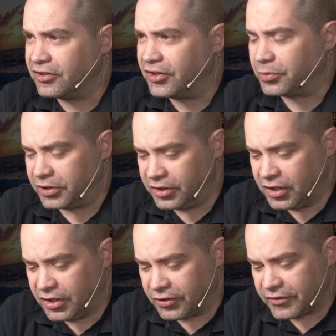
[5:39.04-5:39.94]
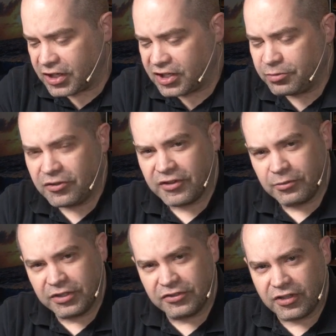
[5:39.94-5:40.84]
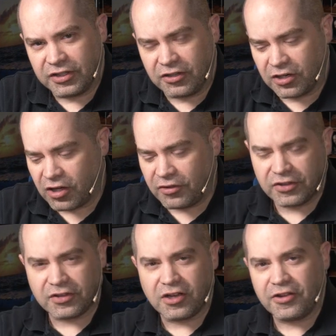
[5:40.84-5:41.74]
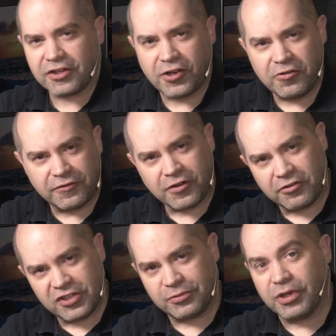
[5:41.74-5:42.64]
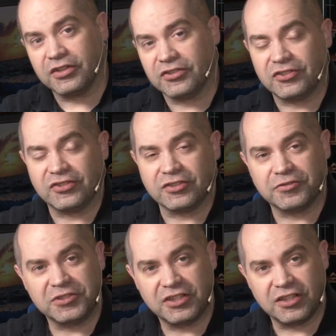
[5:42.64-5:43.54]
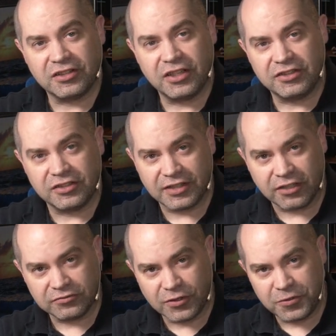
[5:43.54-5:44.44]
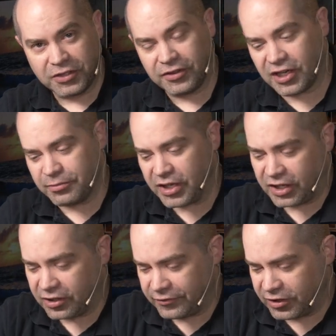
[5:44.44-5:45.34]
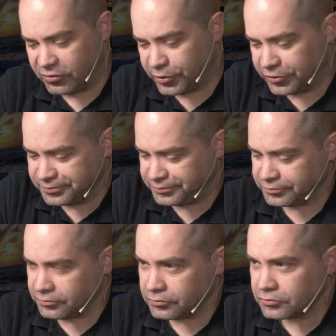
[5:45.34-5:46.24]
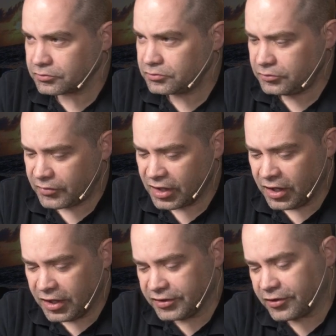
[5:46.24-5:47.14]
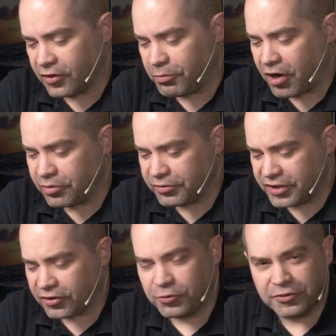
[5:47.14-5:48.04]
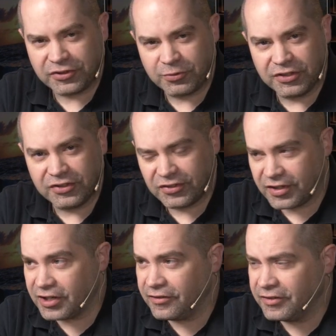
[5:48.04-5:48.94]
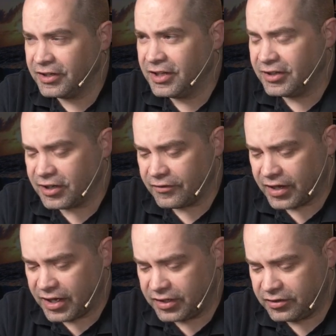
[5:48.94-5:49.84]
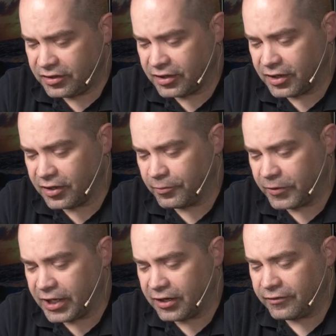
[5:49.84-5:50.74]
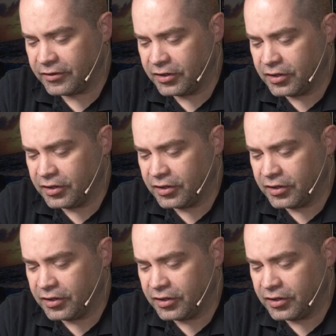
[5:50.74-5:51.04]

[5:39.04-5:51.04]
to this one. So I've got a couple of other buttons on here, and all the code for all these buttons is included in the download that I'm making available. So probably the coolest ones that I've added, we have